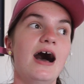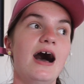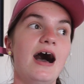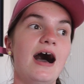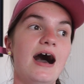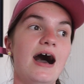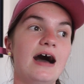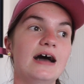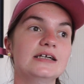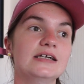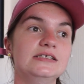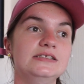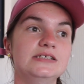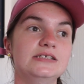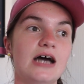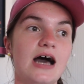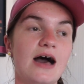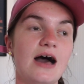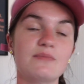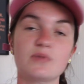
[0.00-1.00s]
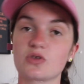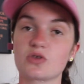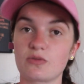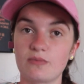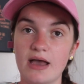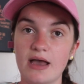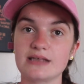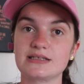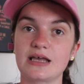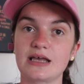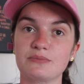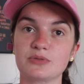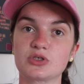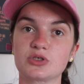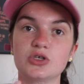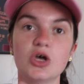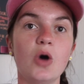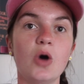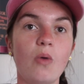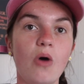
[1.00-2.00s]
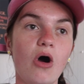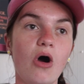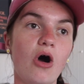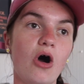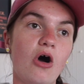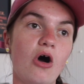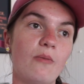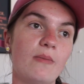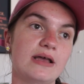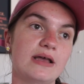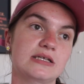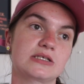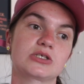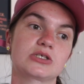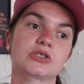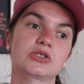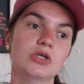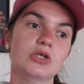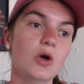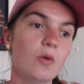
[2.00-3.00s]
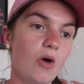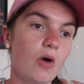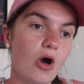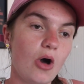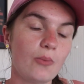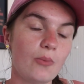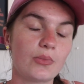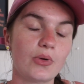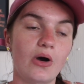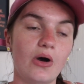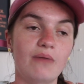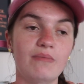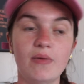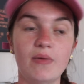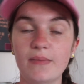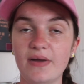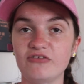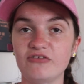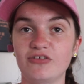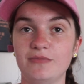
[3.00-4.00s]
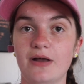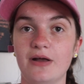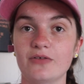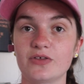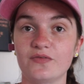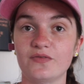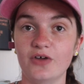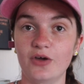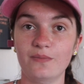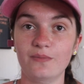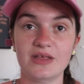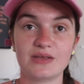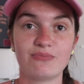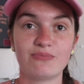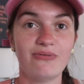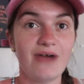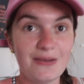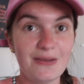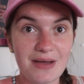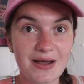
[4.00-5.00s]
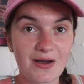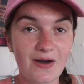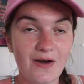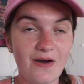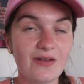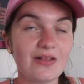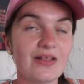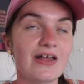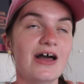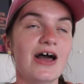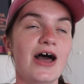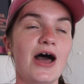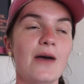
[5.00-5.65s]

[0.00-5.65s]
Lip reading: And I'm just a mess. I'm so warm, it's so warm, but I'm in my bedroom now to film this Primark haul